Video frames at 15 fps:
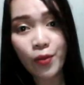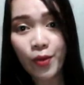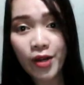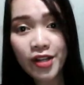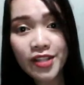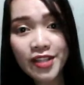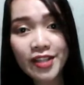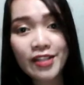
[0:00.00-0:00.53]

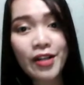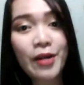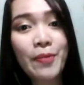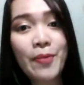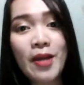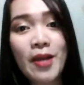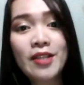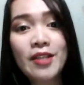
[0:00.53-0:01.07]
words that are
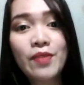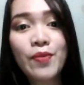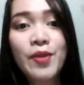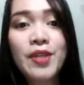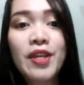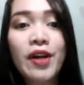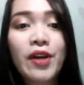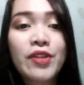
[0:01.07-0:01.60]
present with
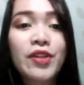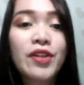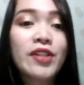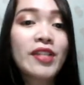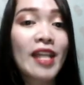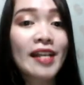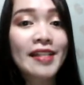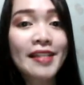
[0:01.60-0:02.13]
the other
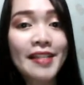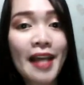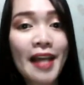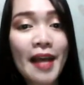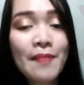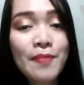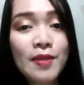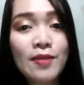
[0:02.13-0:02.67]
text
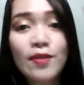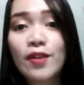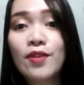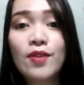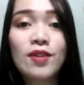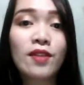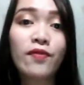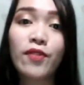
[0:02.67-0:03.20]
types. You can
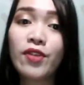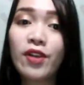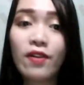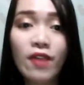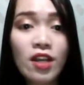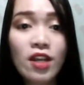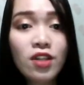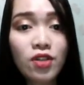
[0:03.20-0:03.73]
use it for
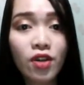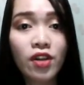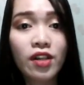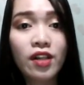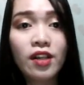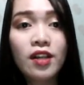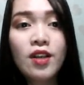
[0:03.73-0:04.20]
narration.